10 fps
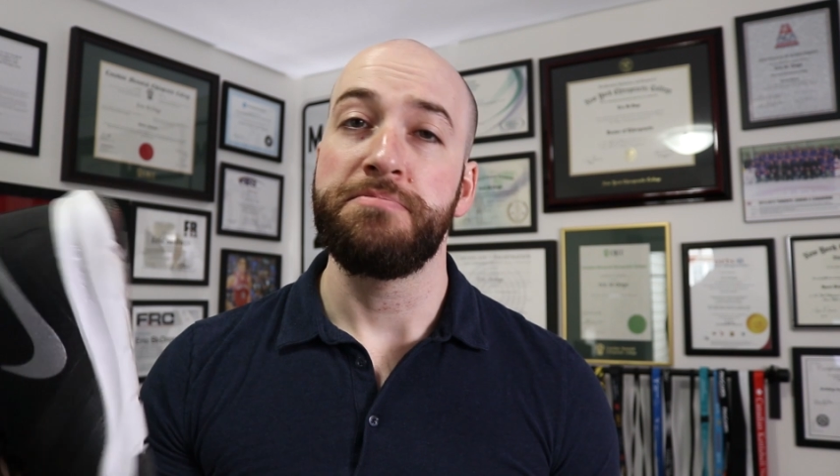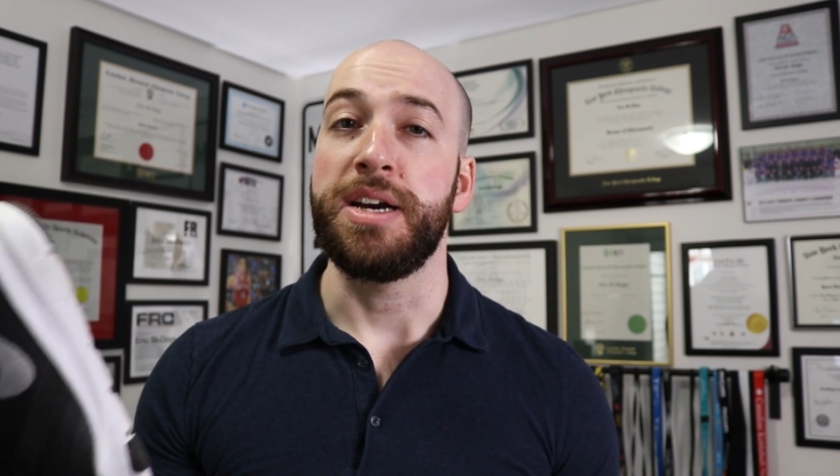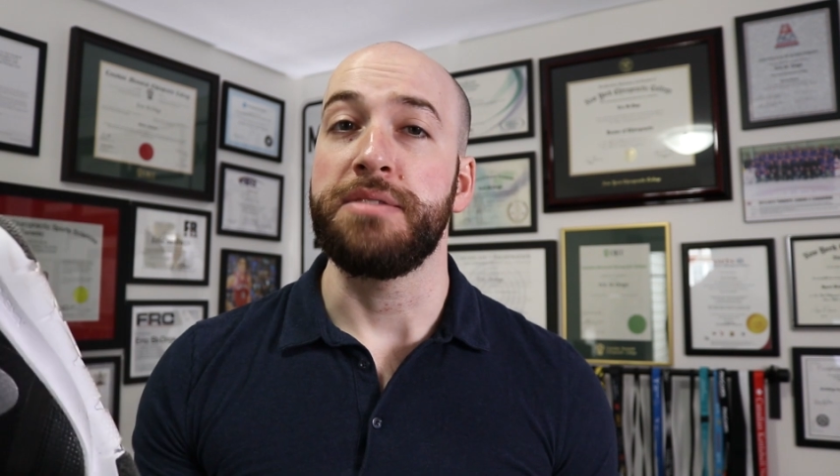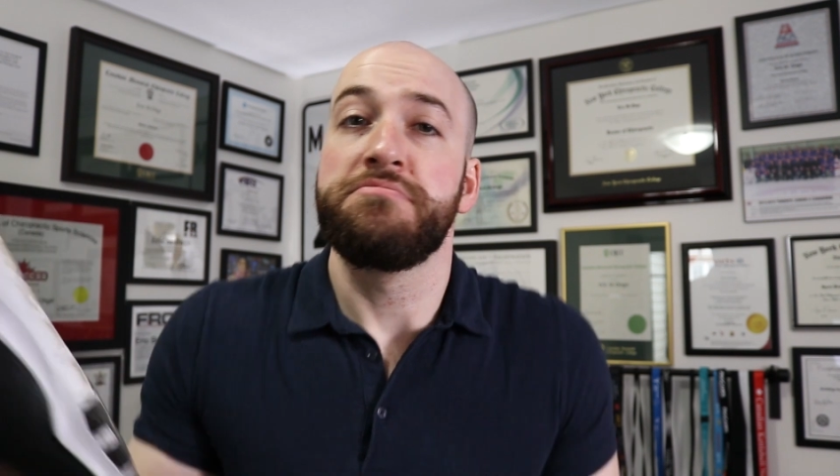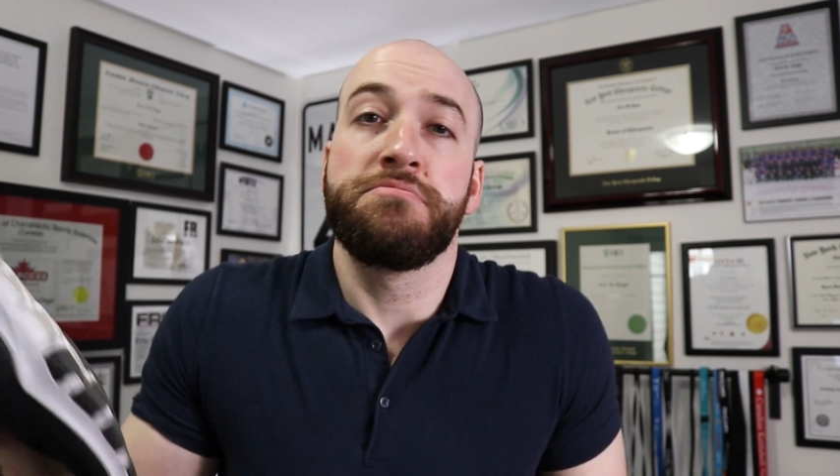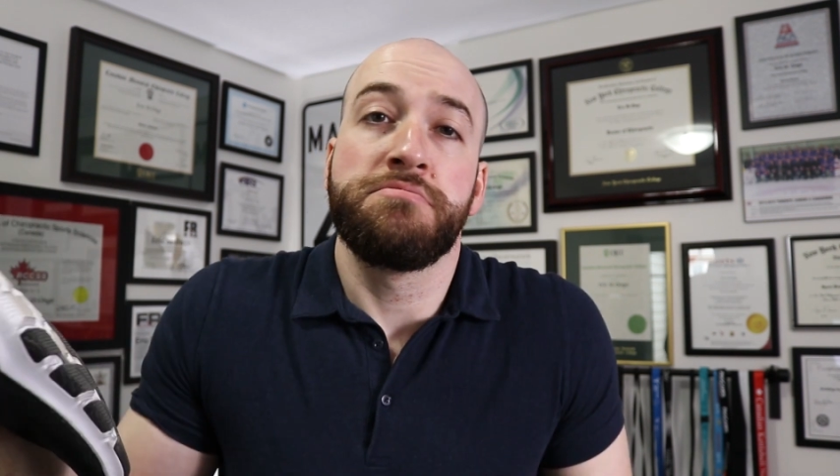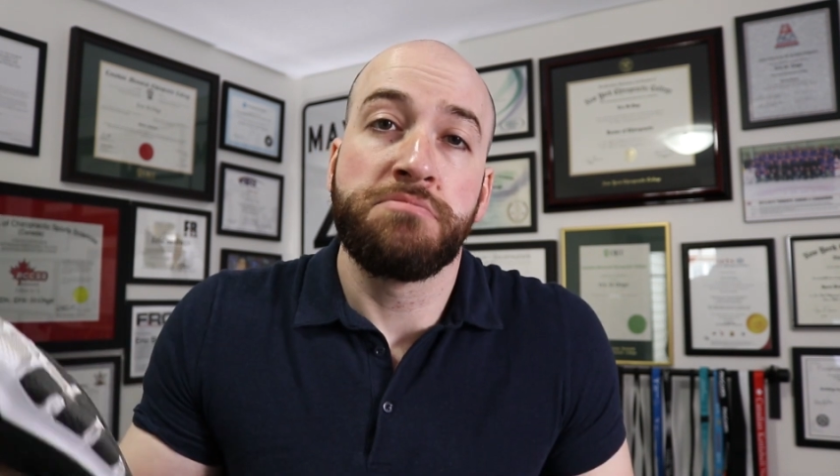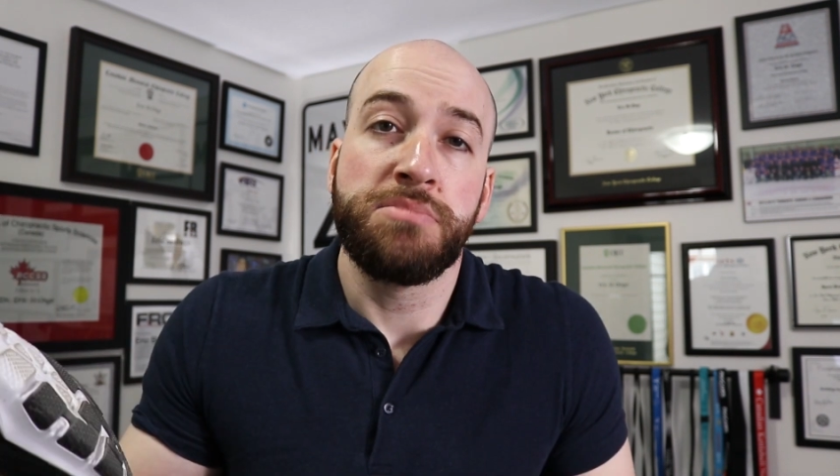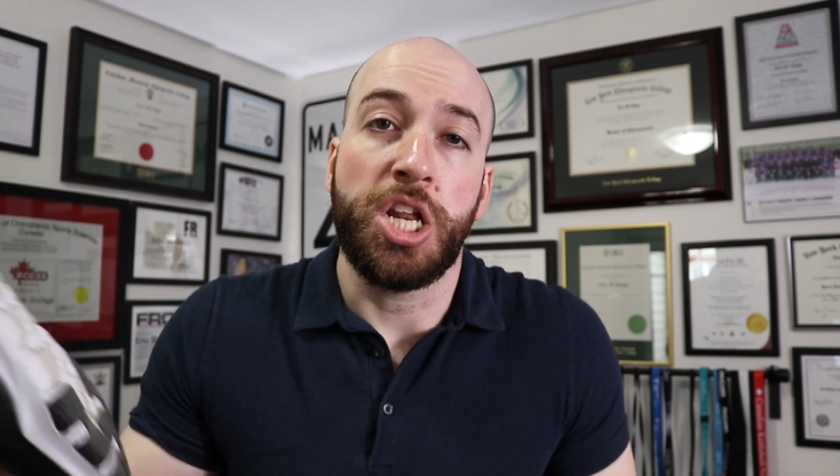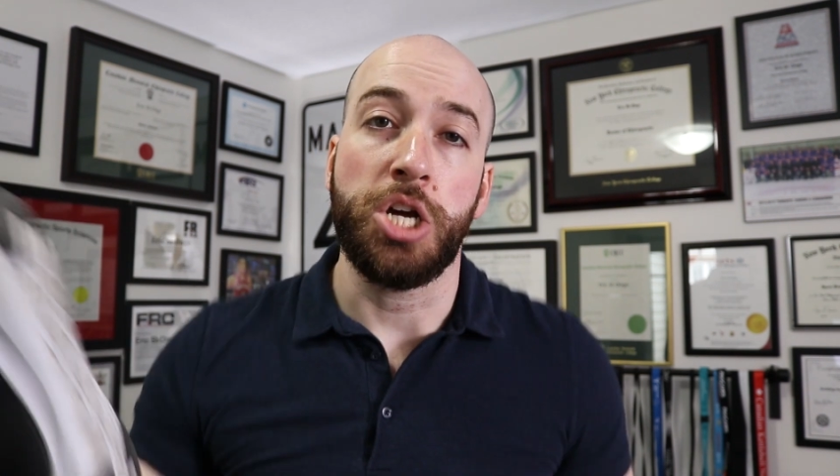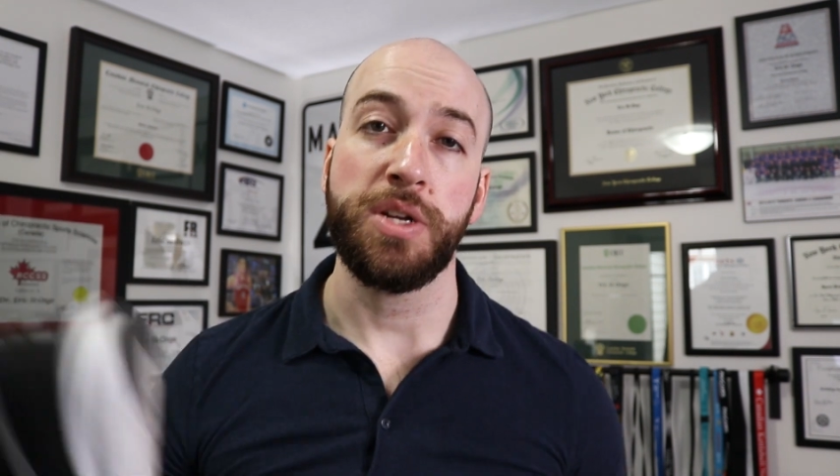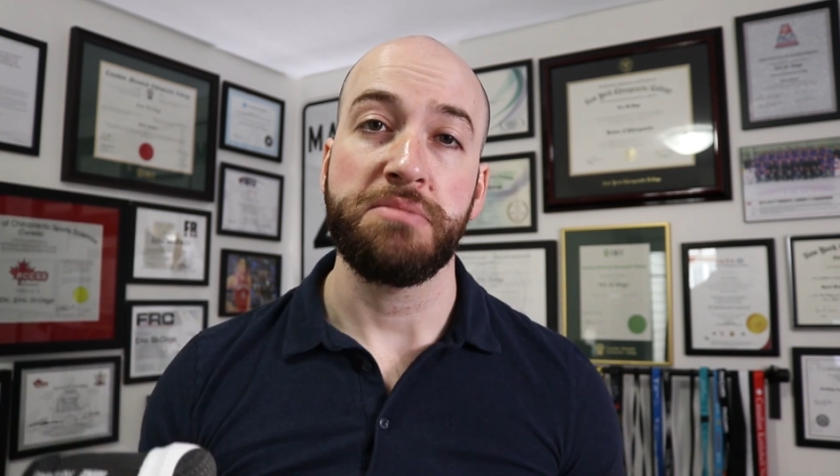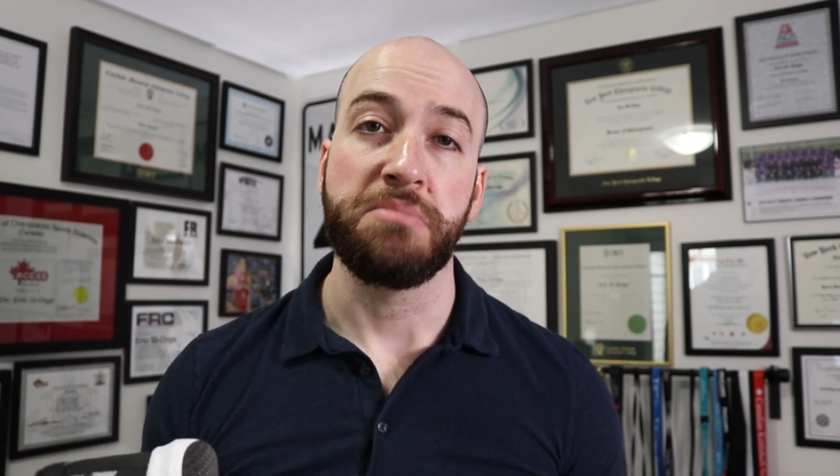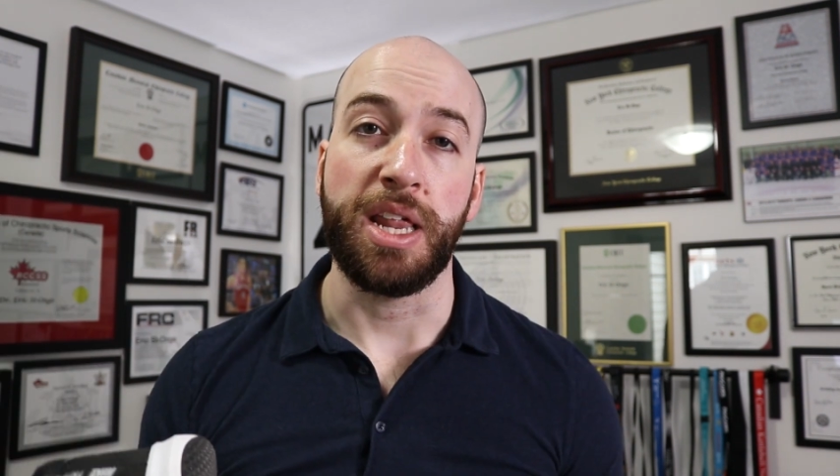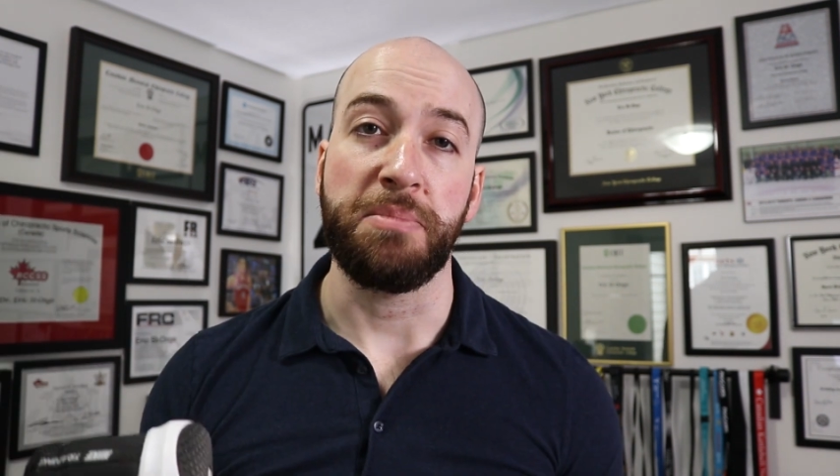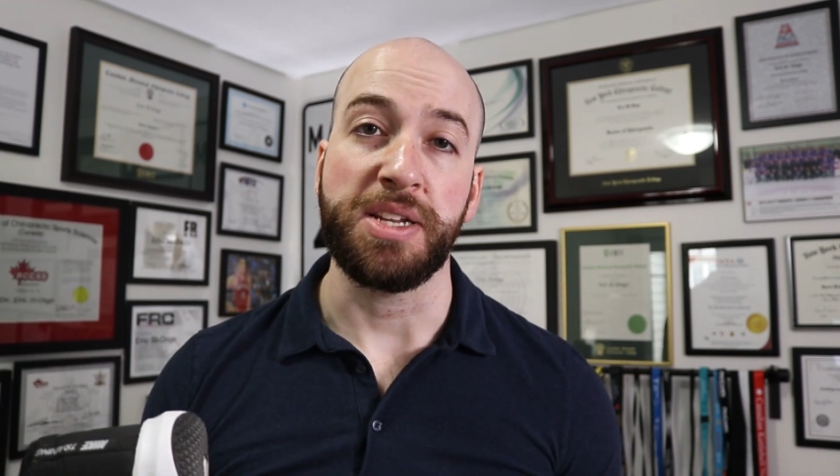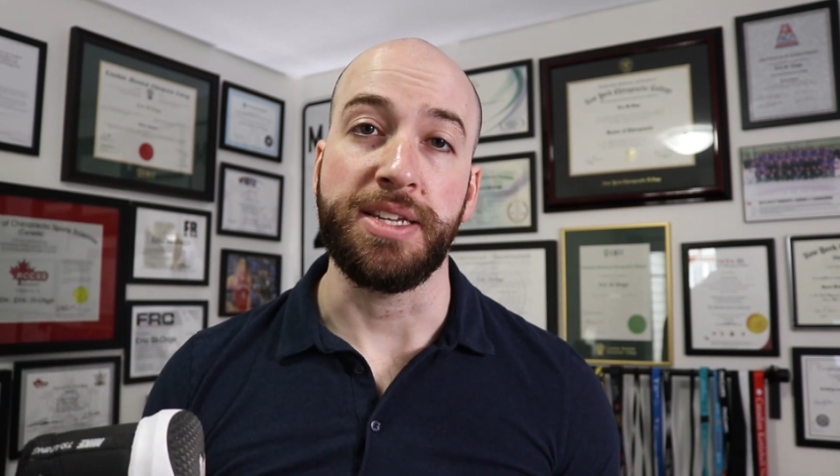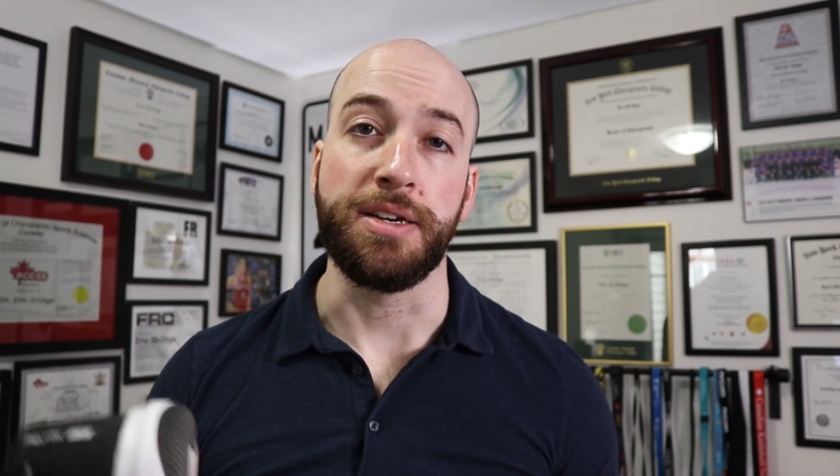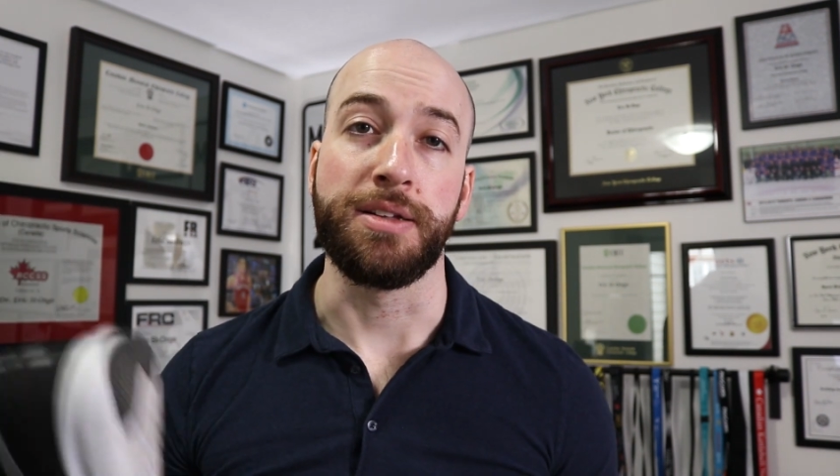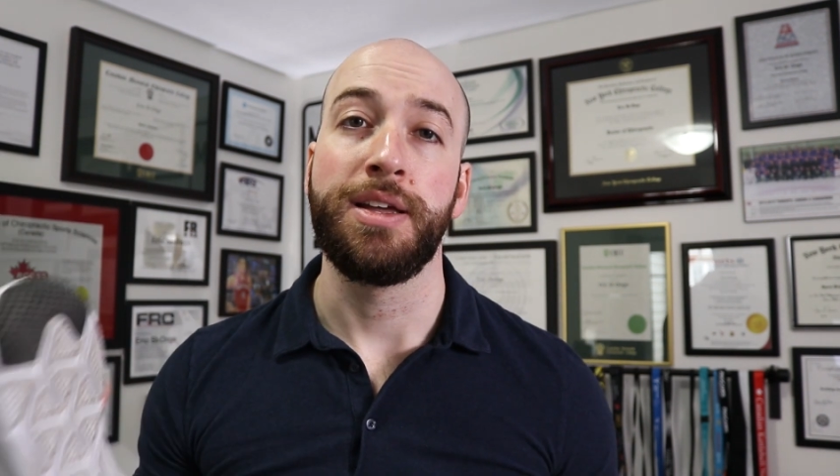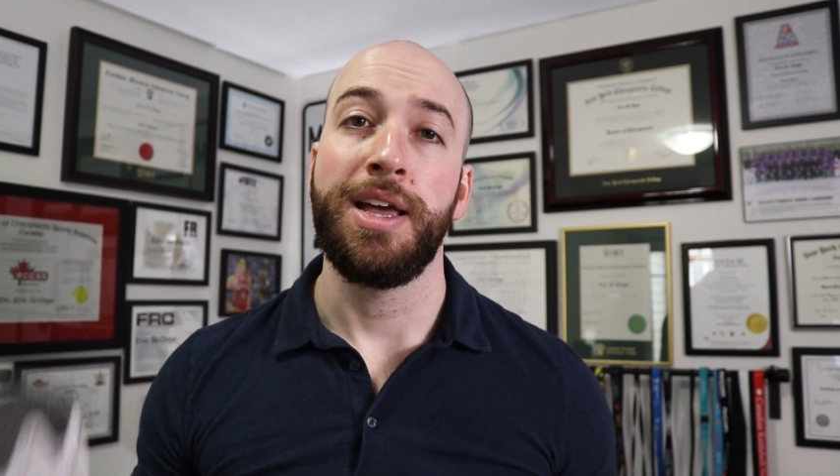but you know, not a big deal.